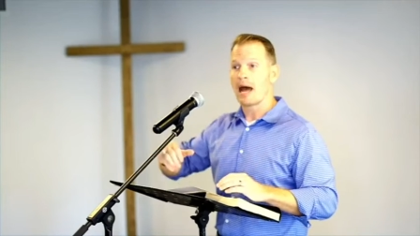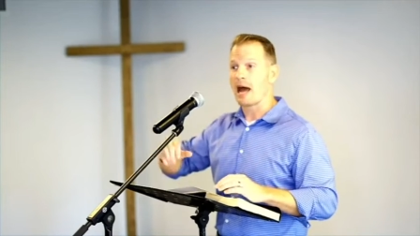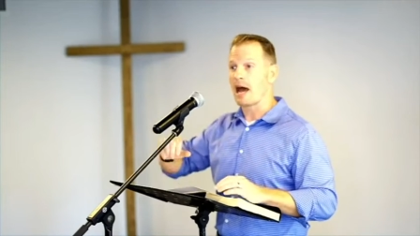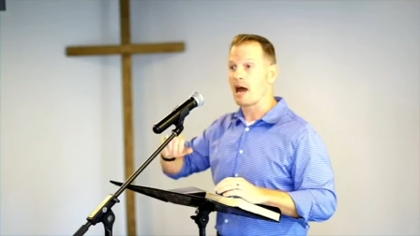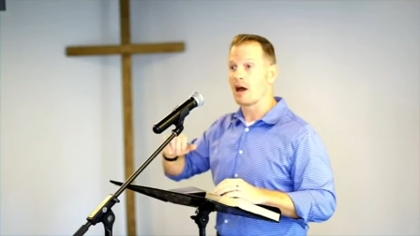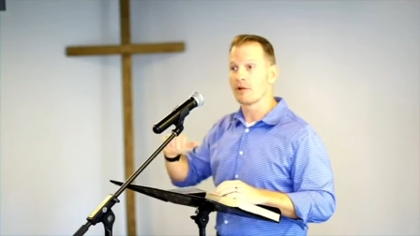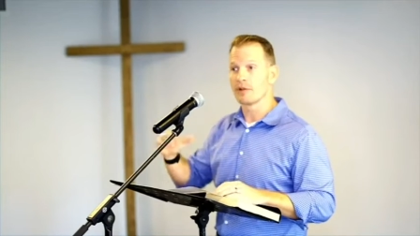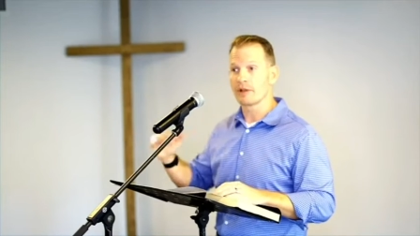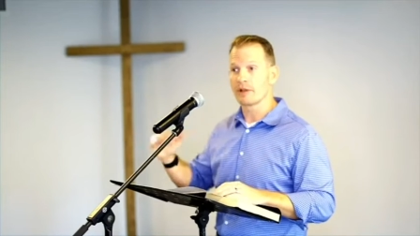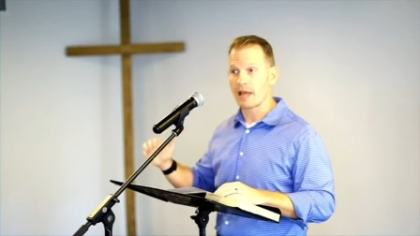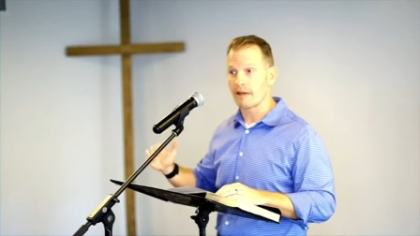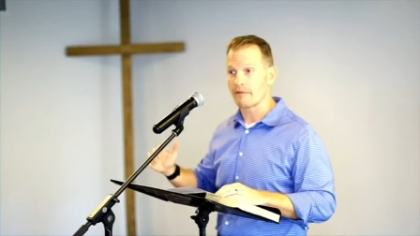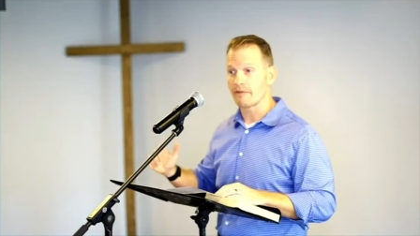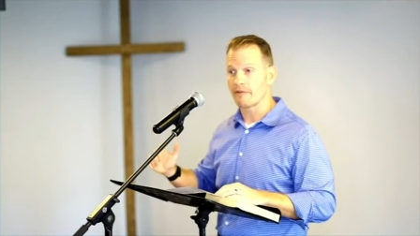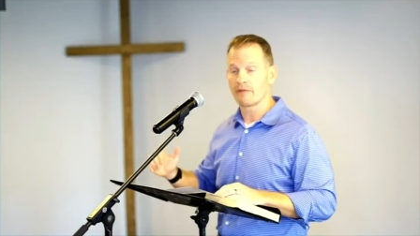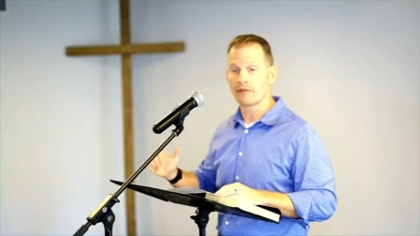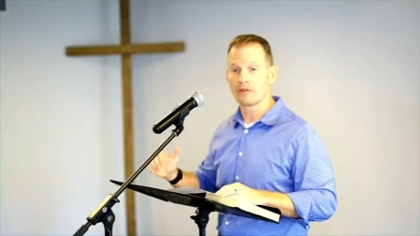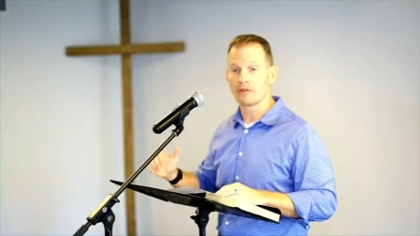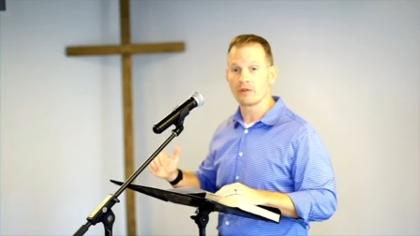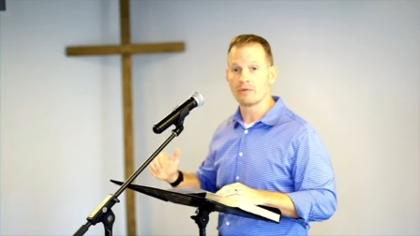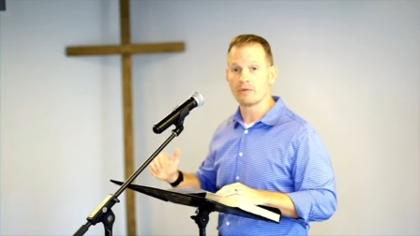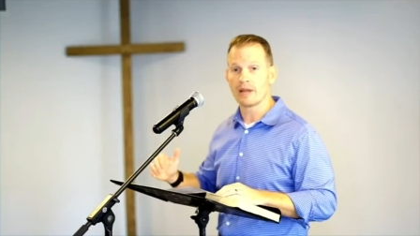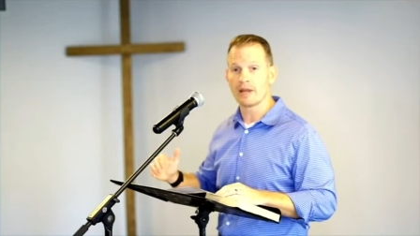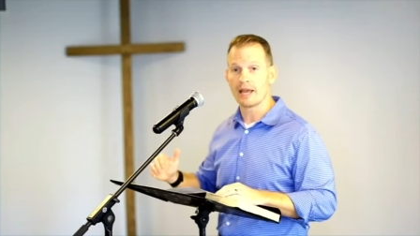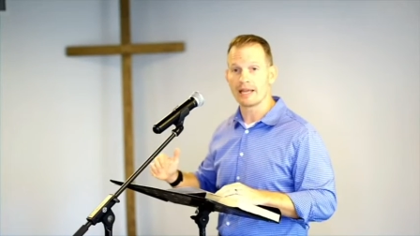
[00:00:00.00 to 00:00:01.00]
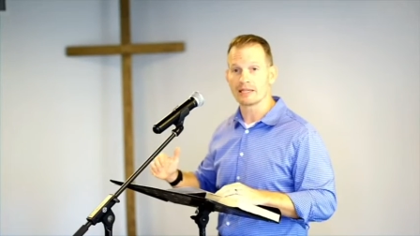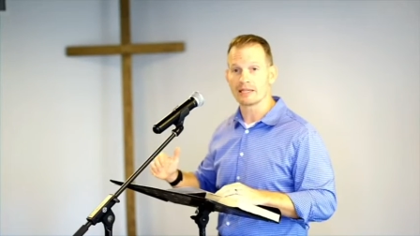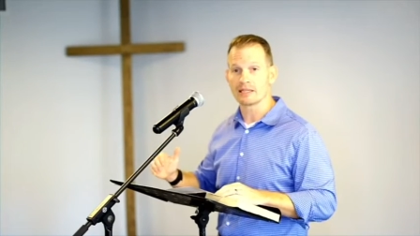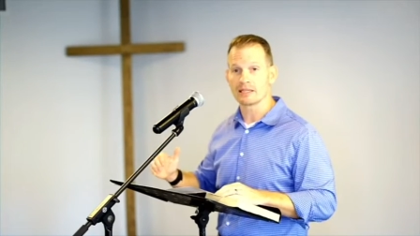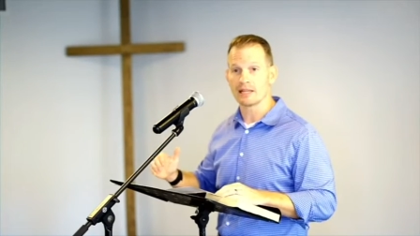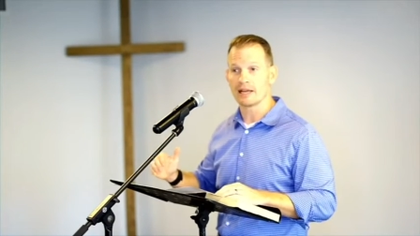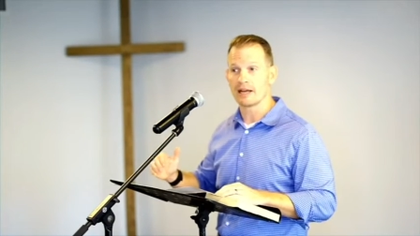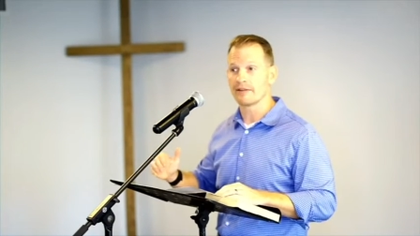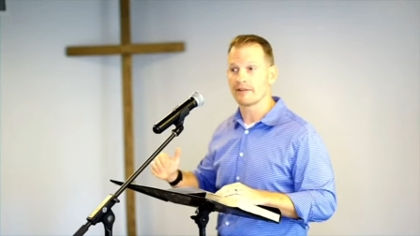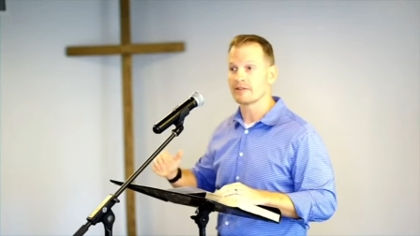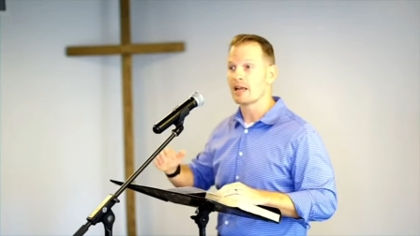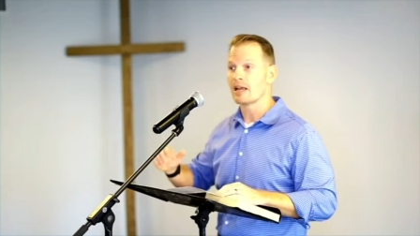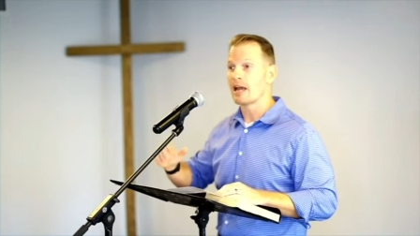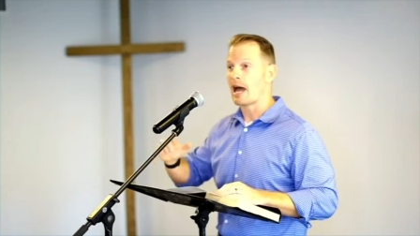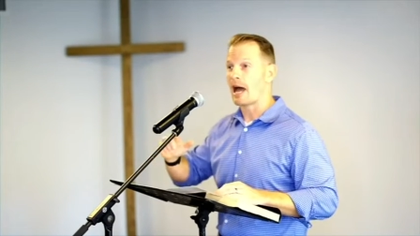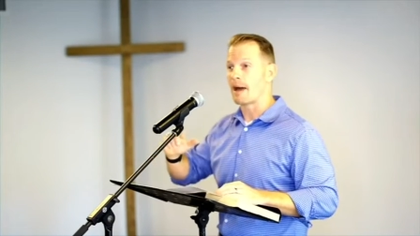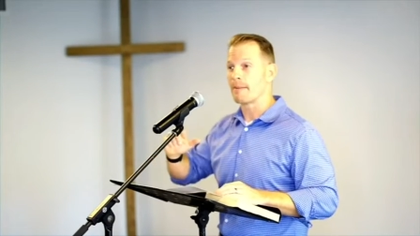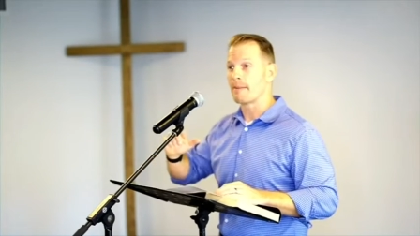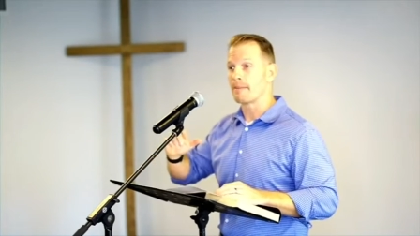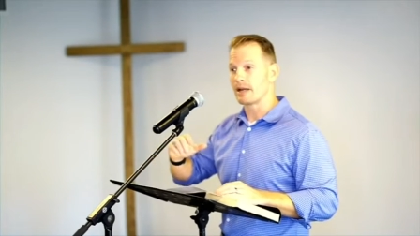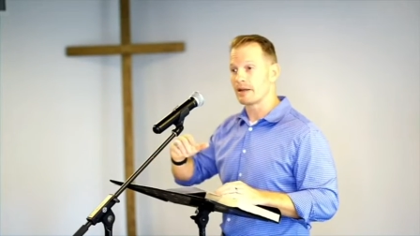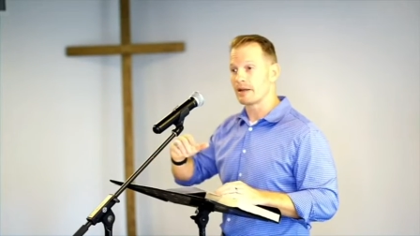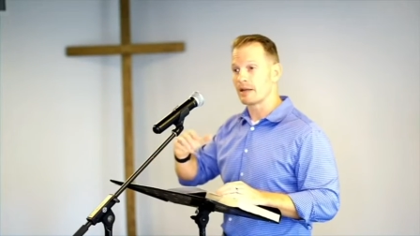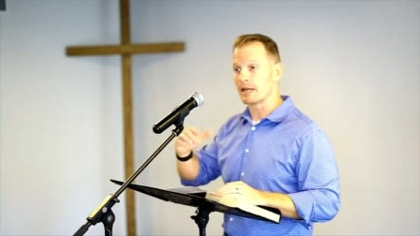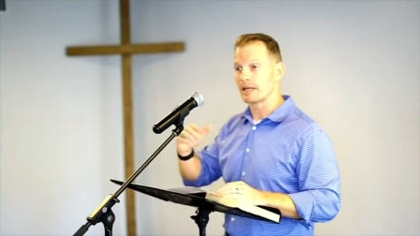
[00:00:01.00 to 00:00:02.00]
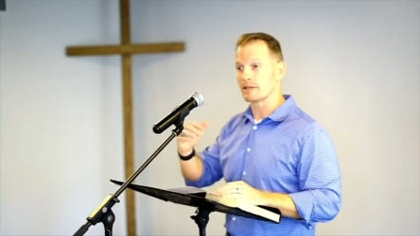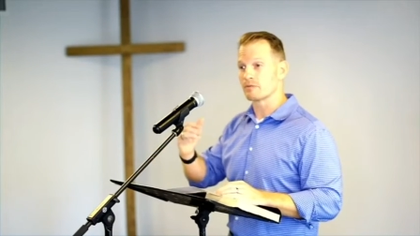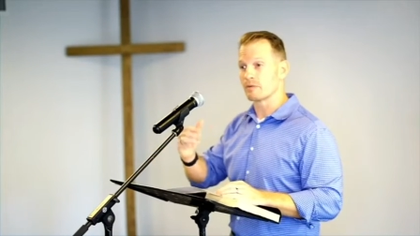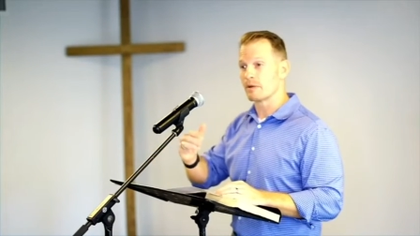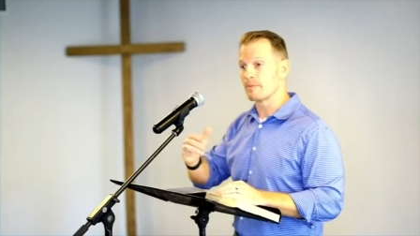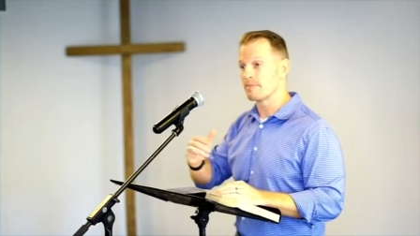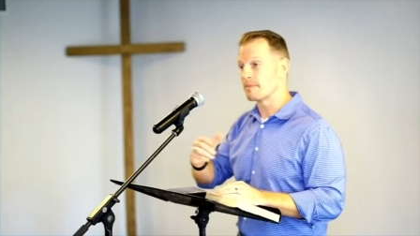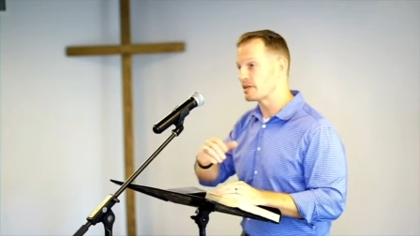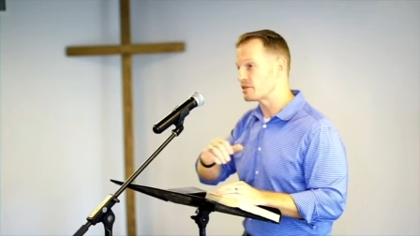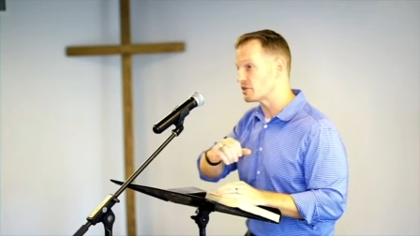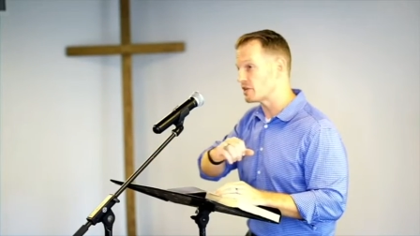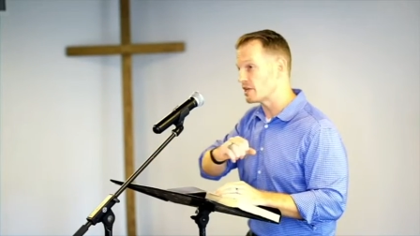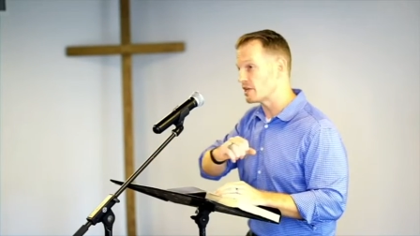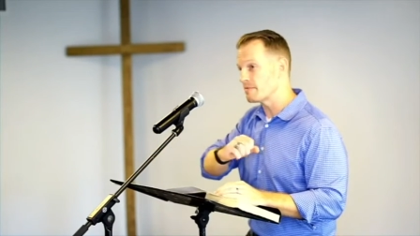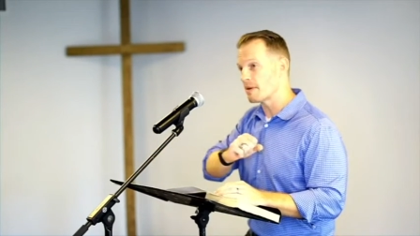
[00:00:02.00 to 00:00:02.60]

I only have a few days left. I might, as we mentioned,